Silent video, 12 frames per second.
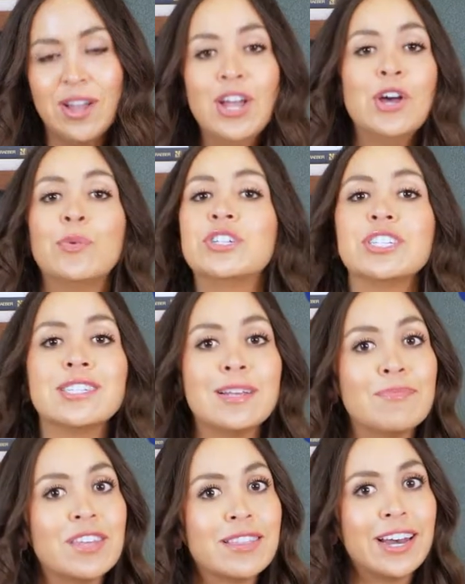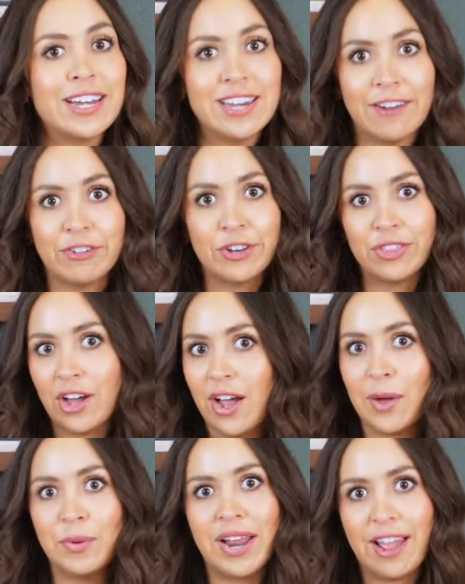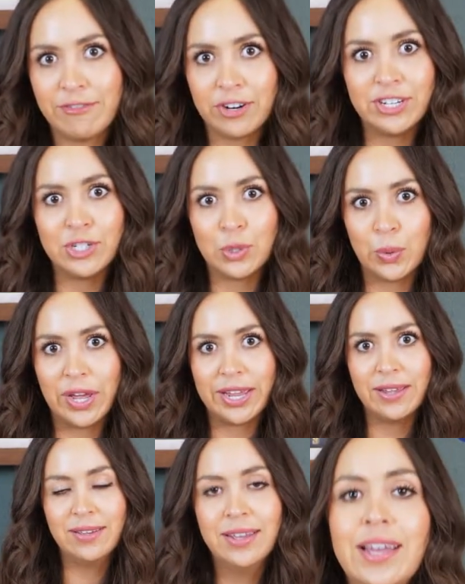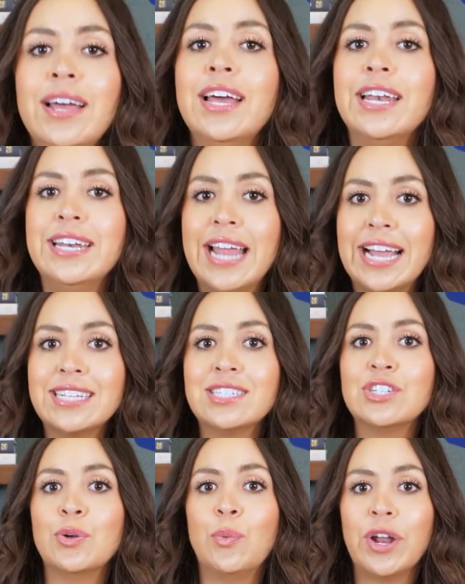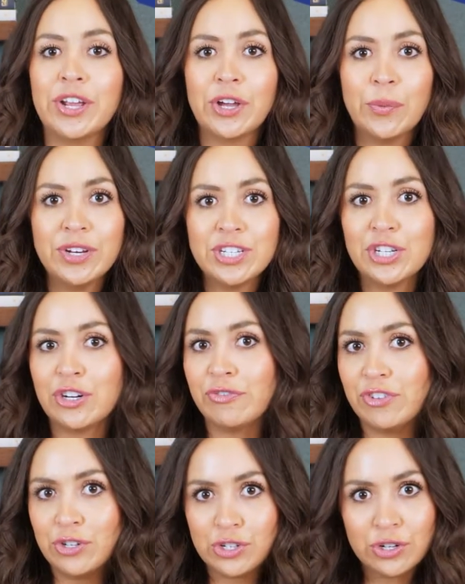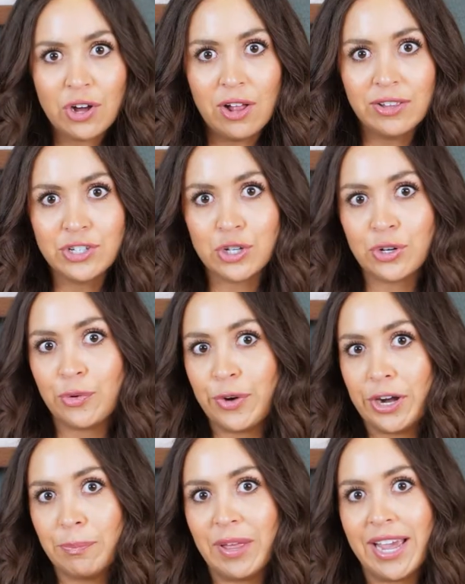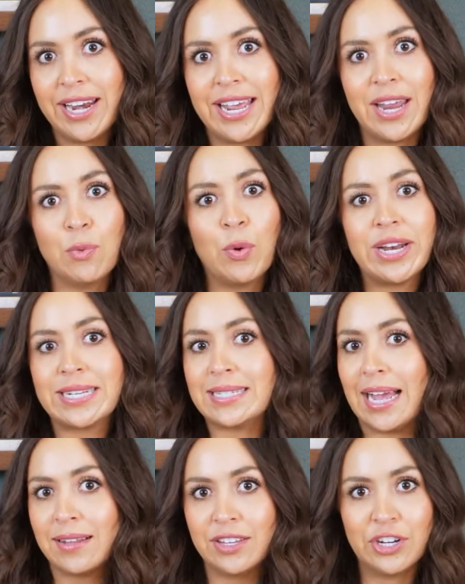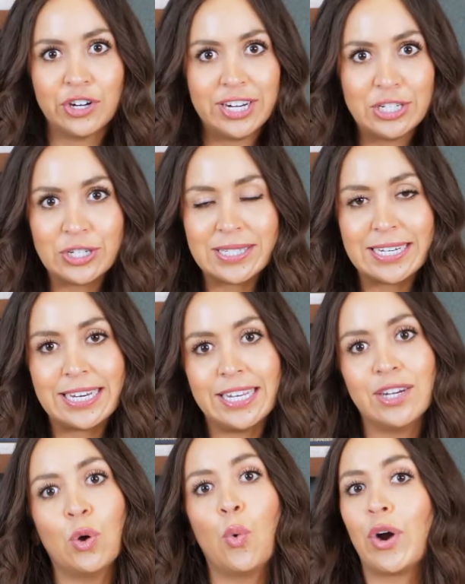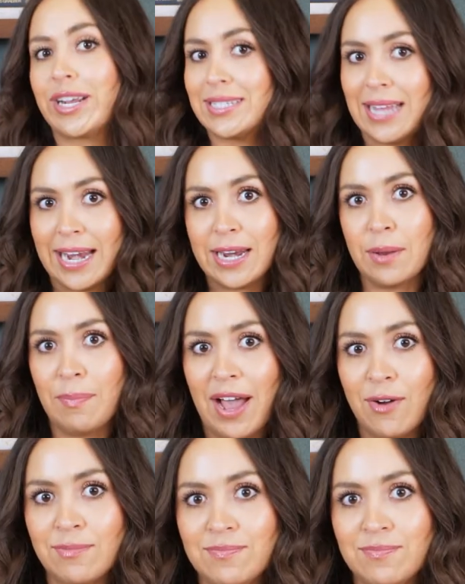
which is something that I never thought I would ever enjoy. Next, you'll want to go into your future college or career plan and what exactly you're interested in or excited about.